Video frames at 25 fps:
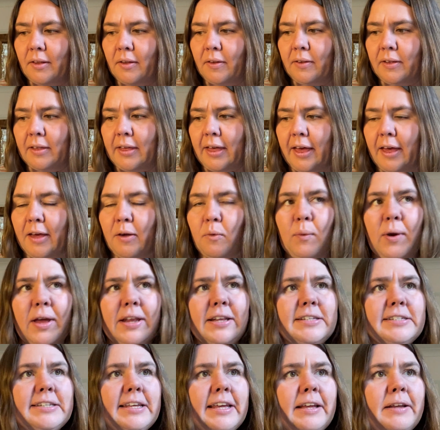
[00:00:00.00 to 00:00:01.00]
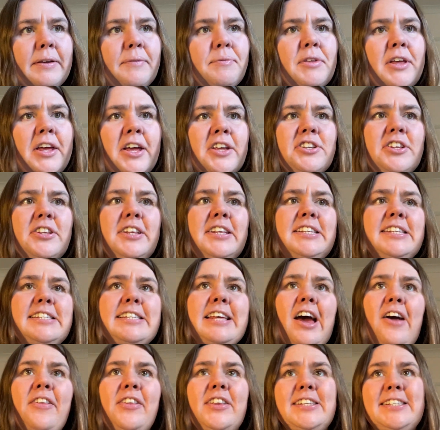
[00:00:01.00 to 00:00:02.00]
Okay, wending. So this is
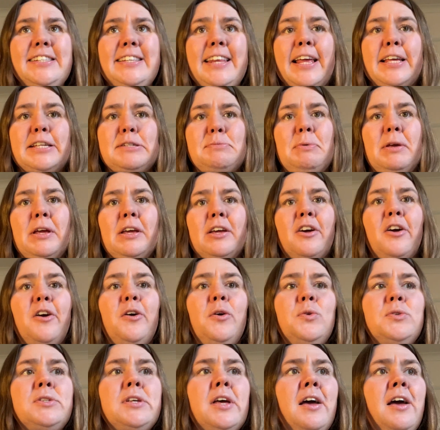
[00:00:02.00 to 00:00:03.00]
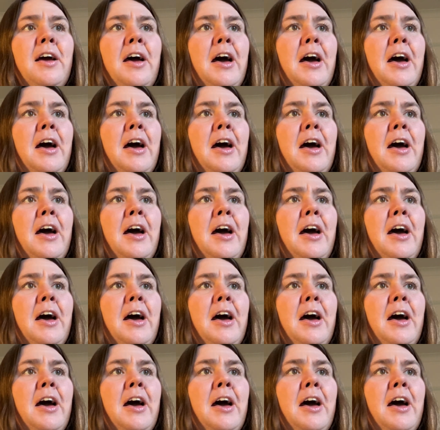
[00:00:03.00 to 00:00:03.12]
how this next bit goes.